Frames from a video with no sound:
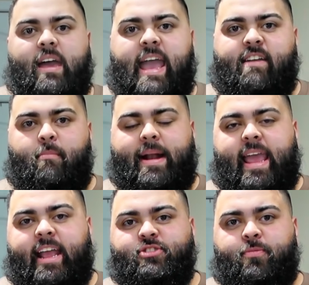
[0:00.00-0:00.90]
Hey everybody,
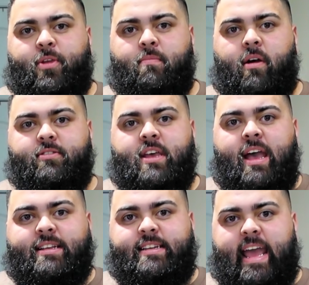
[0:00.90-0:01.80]
Andrew with Pew Brothers.
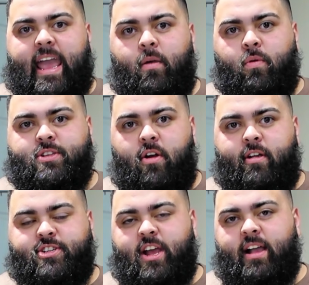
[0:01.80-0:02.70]
Today we're starting our
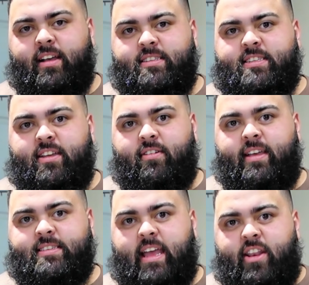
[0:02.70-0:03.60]
shotgun
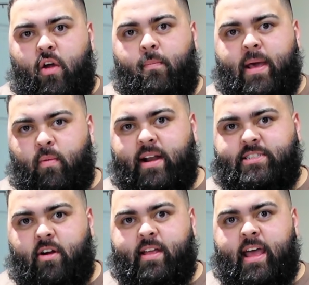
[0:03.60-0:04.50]
series, and no better way to
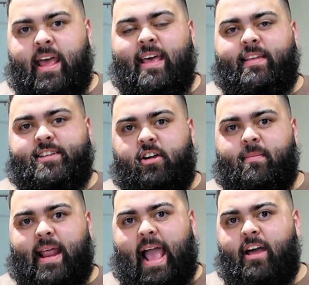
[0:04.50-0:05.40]
start that than talking
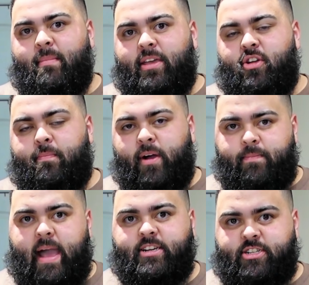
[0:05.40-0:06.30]
about how to make your pump
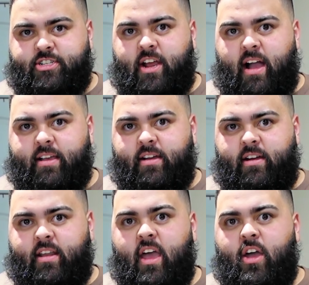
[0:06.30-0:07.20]
action
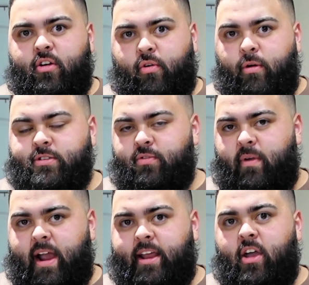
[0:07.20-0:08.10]
shotgun cruiser
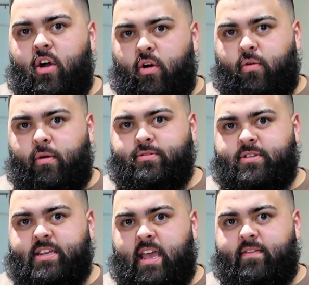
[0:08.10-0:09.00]
ready or cruiser
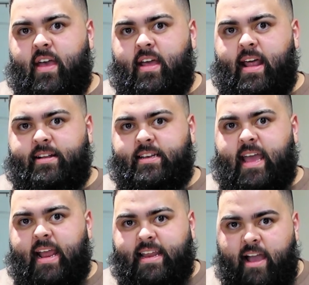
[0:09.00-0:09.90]
safe. Now
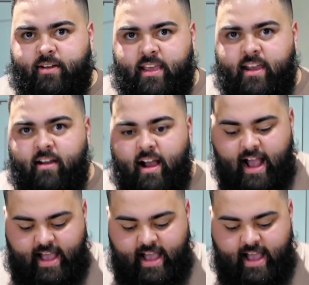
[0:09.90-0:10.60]
today down here I